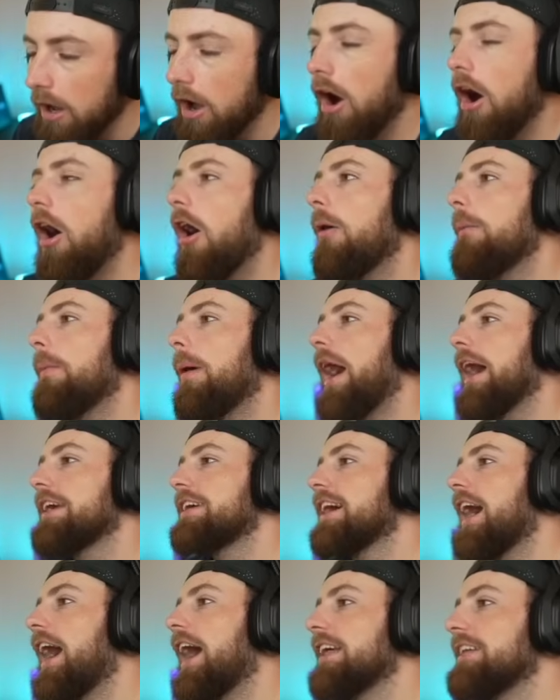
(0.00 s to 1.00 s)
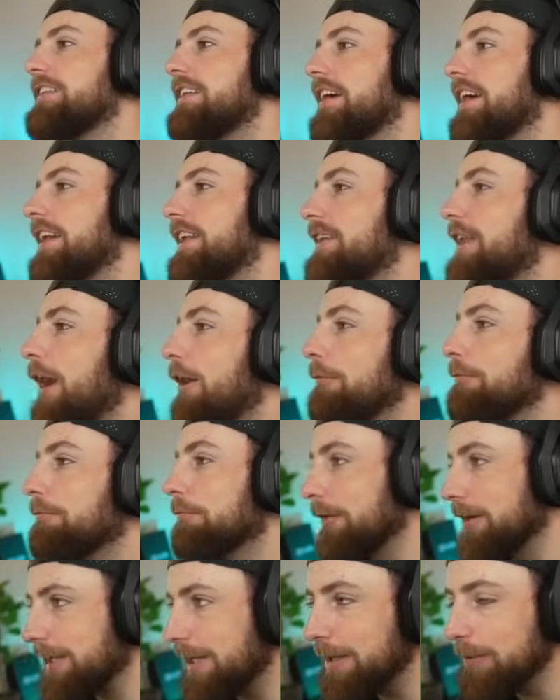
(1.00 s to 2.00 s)
Oh my god, he did. No
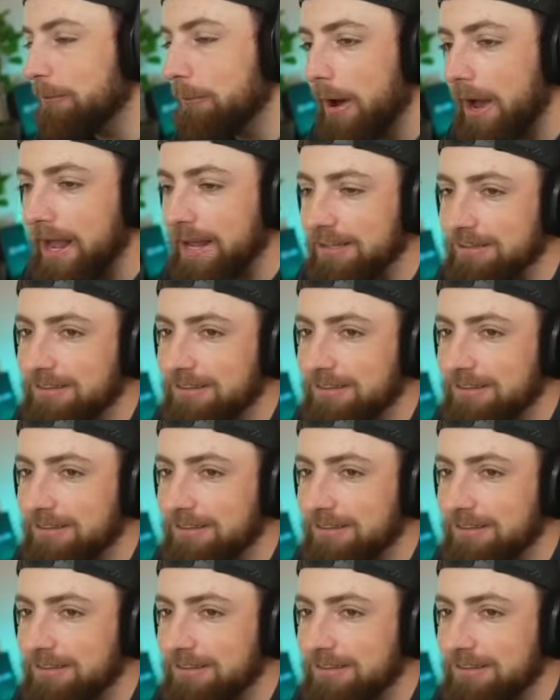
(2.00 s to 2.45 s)
freaking way,